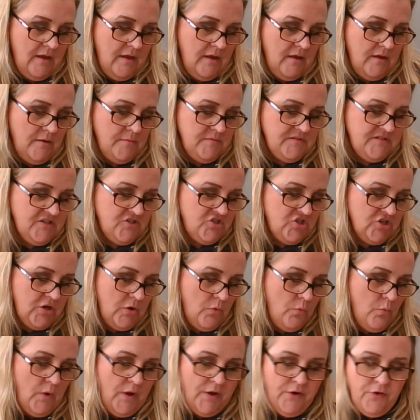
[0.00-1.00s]
I'm stitching
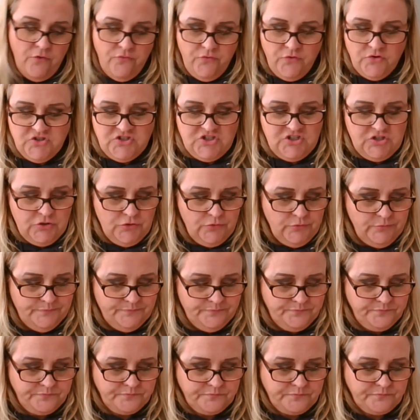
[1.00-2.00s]
it 1/2,
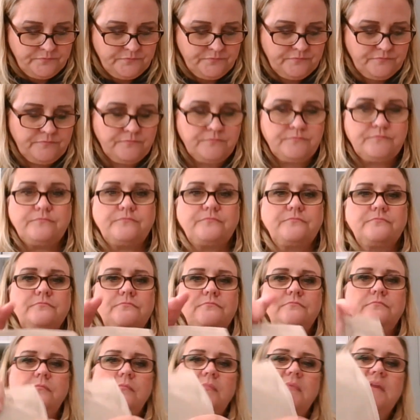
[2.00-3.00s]

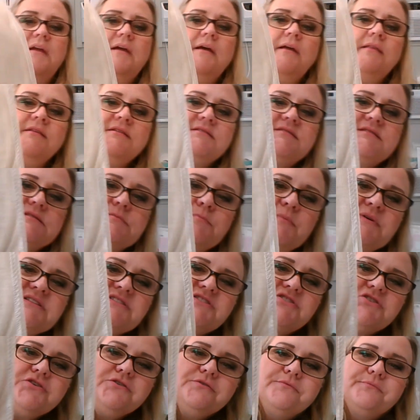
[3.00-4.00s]
and this is my
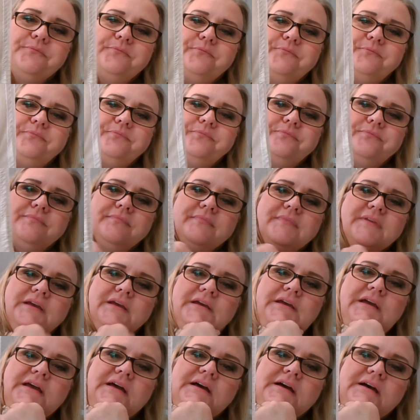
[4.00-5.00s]
start.
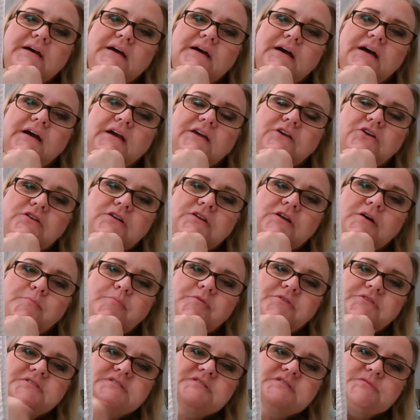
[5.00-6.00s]
I could not
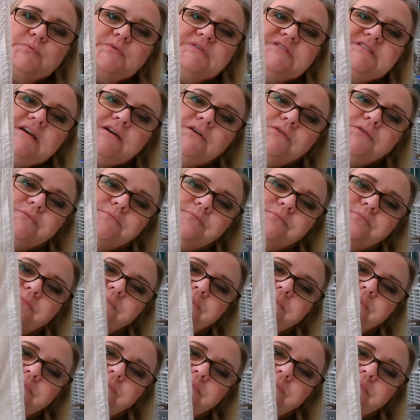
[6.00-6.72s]
put this one down.